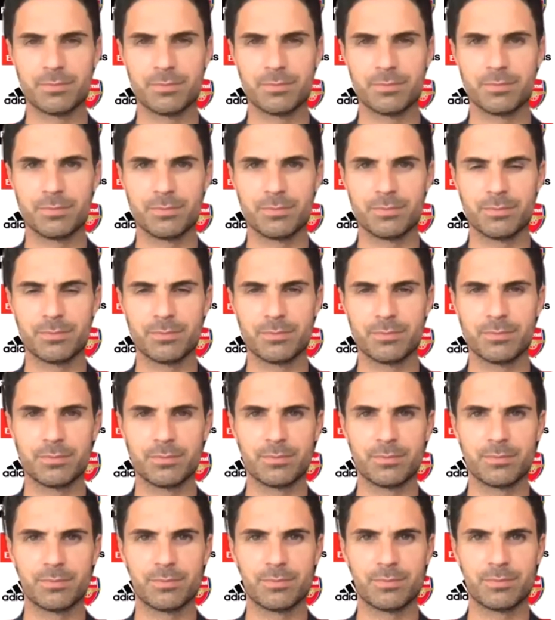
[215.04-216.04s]

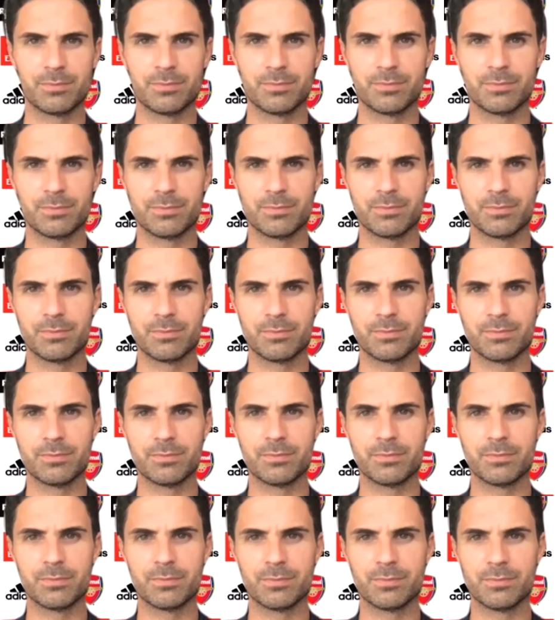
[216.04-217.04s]

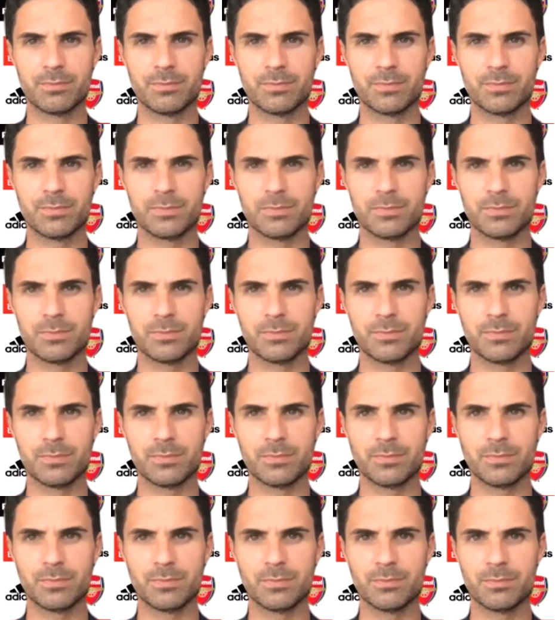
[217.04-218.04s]

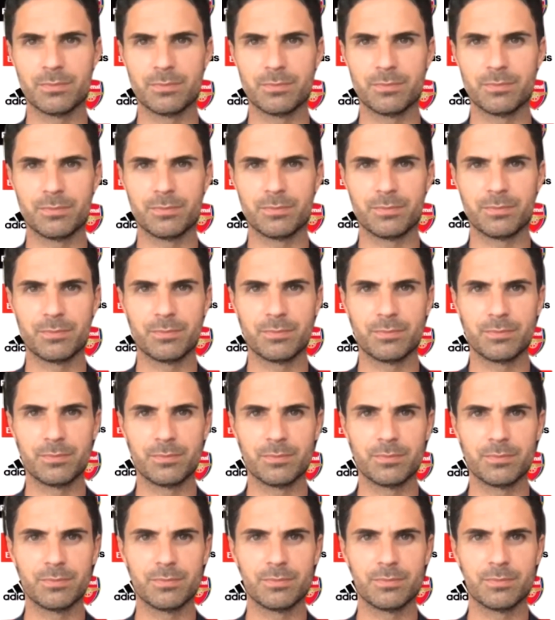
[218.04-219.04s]

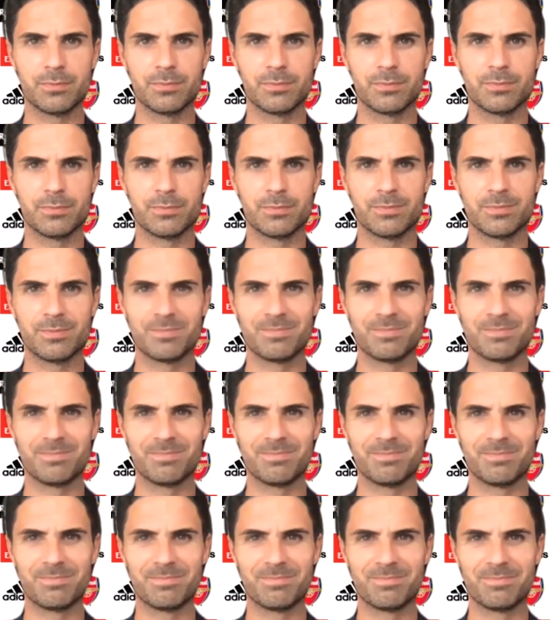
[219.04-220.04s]

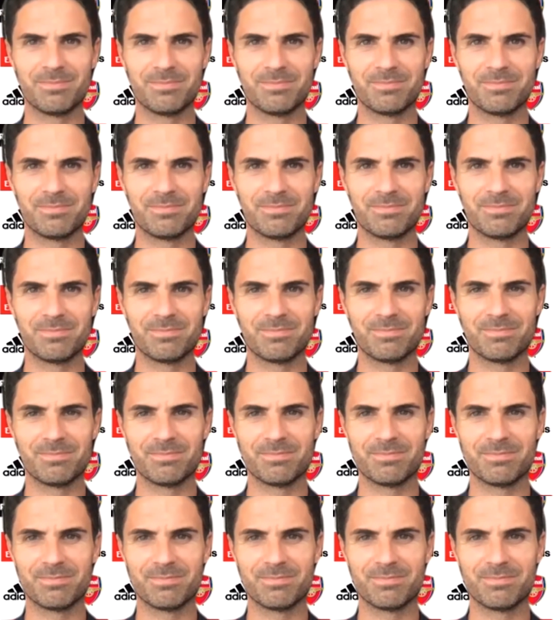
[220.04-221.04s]

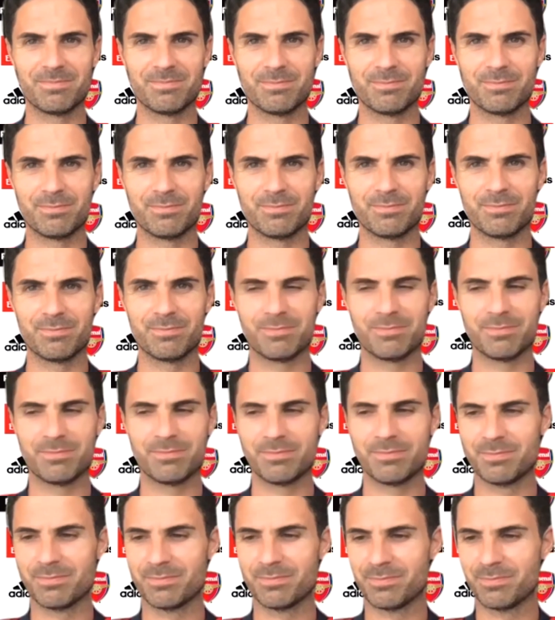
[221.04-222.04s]

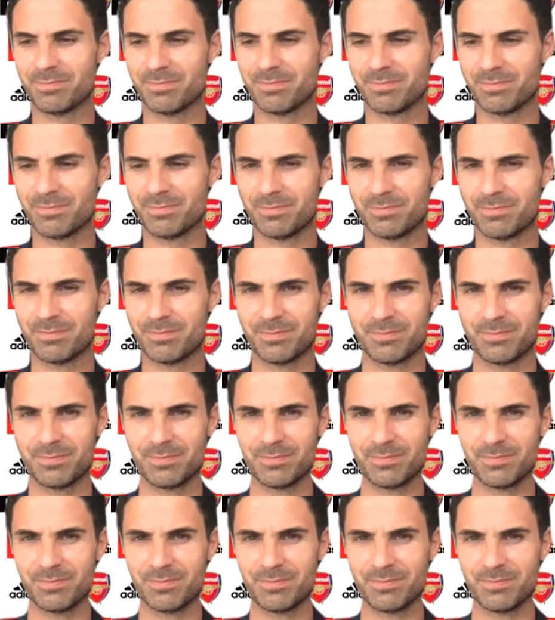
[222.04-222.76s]
Nothing is said.